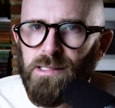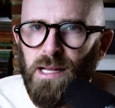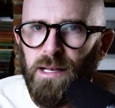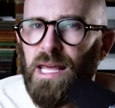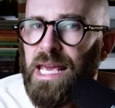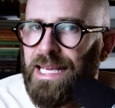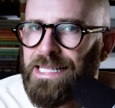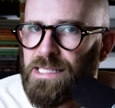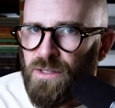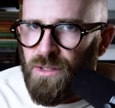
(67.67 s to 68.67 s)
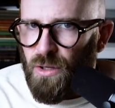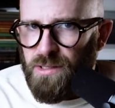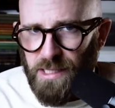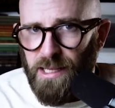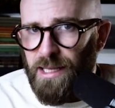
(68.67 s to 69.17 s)
sun is
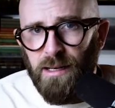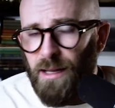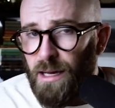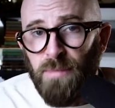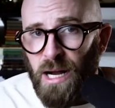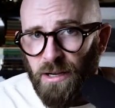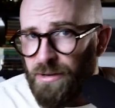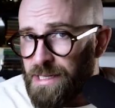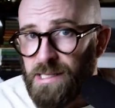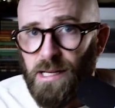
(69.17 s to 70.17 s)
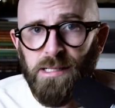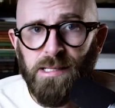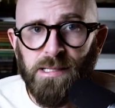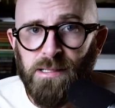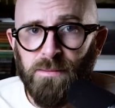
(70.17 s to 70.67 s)
not in a binary star
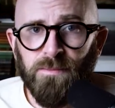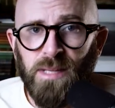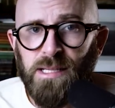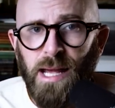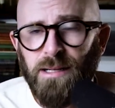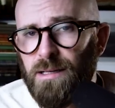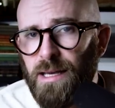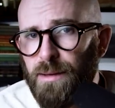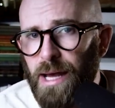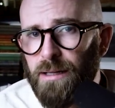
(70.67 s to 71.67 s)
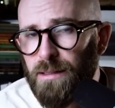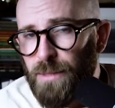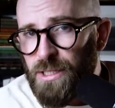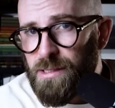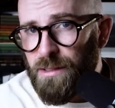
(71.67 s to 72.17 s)
system is actually about the
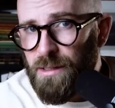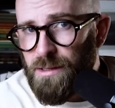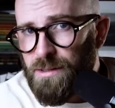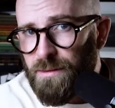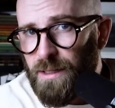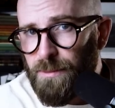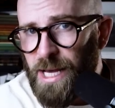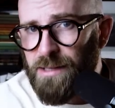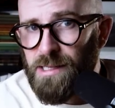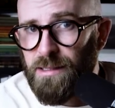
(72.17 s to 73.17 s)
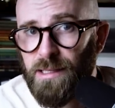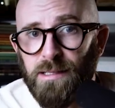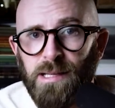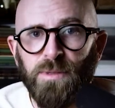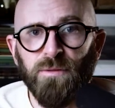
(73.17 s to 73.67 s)
most unusual thing about it,
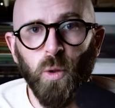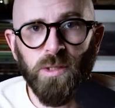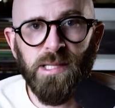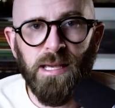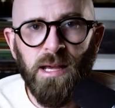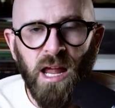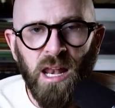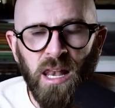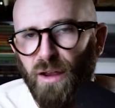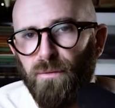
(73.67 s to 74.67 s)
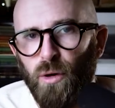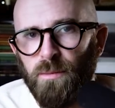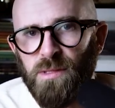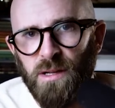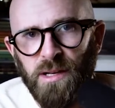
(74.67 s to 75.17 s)
except, of course, the life
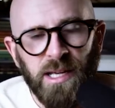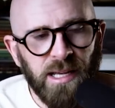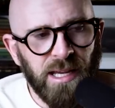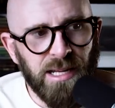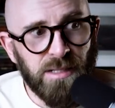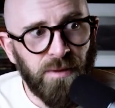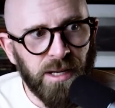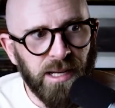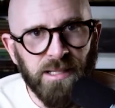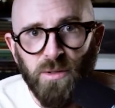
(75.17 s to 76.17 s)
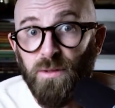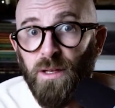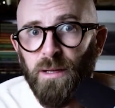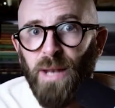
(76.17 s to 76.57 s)
forms on its funny little third